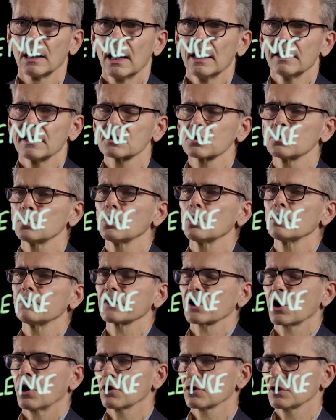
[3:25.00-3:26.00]
There's a war
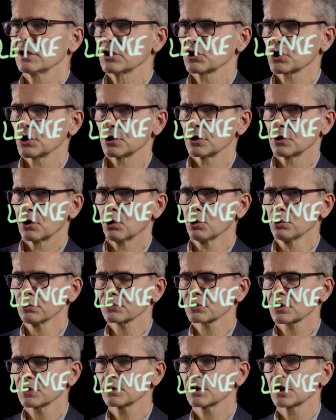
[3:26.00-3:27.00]
for cognition,
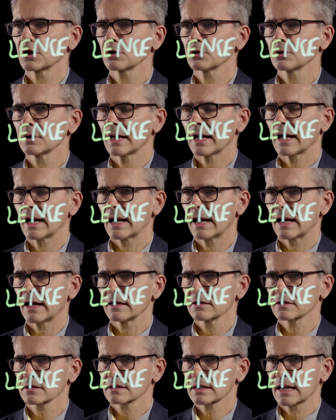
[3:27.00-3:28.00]
also known
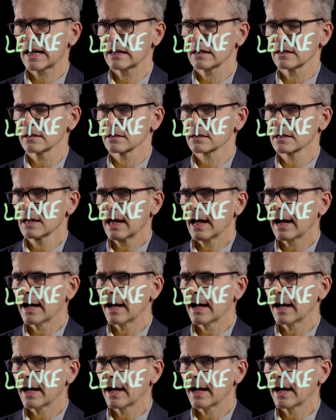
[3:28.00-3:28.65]
as talent,